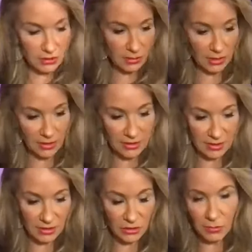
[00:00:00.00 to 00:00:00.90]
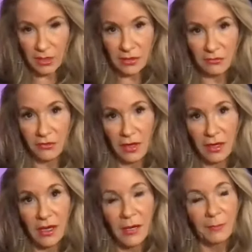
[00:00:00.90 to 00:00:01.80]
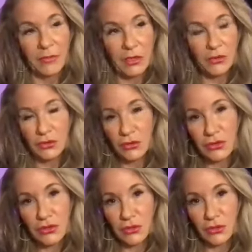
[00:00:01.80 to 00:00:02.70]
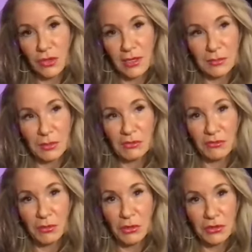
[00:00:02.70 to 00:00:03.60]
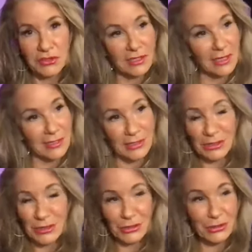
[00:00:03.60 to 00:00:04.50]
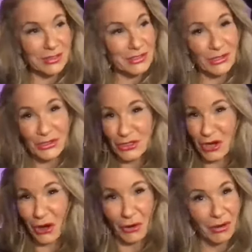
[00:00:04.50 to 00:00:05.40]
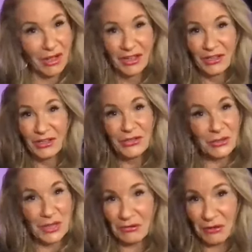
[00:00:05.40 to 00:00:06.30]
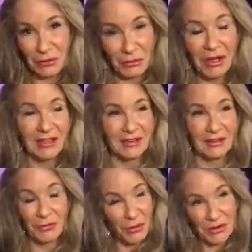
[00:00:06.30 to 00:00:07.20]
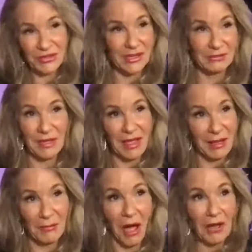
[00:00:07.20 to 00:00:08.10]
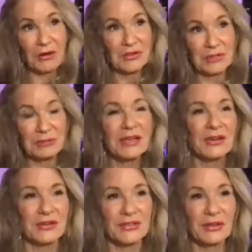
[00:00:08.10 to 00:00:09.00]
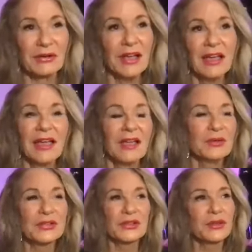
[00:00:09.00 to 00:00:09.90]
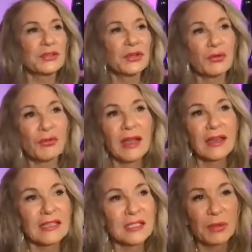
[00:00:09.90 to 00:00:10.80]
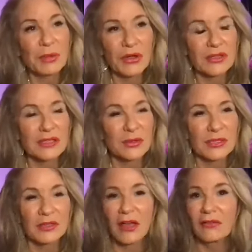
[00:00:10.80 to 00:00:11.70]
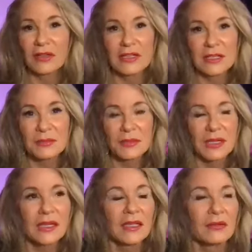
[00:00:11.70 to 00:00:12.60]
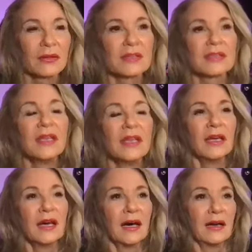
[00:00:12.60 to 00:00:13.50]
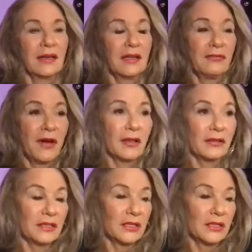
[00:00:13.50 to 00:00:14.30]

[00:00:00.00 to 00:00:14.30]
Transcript: me and he said, "Do you mind if I introduce you as being from New York City?" I said, "Dude, it's your show. You do whatever you want. Of course. I'm honored to be here." So it was a great experience. He was lovely to me. He followed,